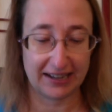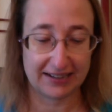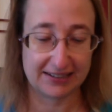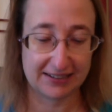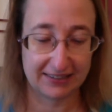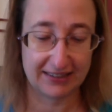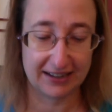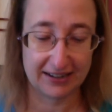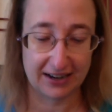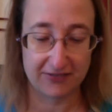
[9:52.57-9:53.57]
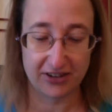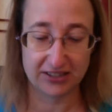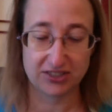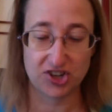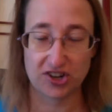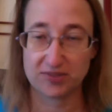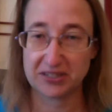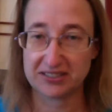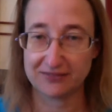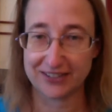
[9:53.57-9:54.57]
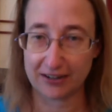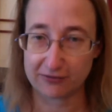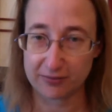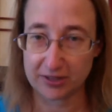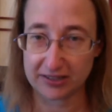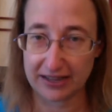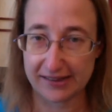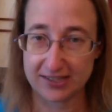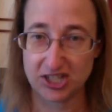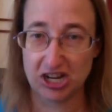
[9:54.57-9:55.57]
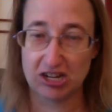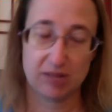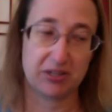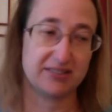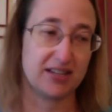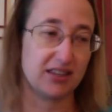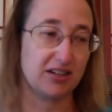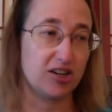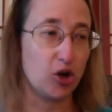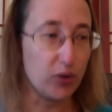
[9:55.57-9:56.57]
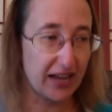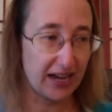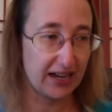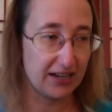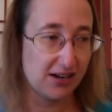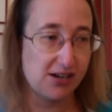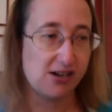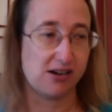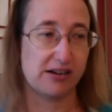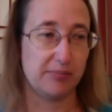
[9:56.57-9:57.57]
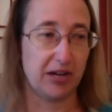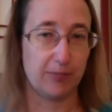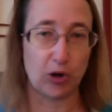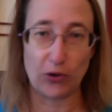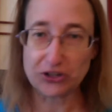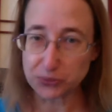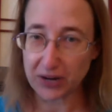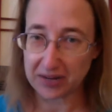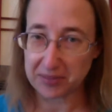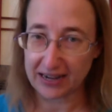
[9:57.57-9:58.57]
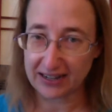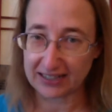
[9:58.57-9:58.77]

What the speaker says: And then I finally talked myself down from the ledge because I thought, okay, I'm going to Rhinebeck.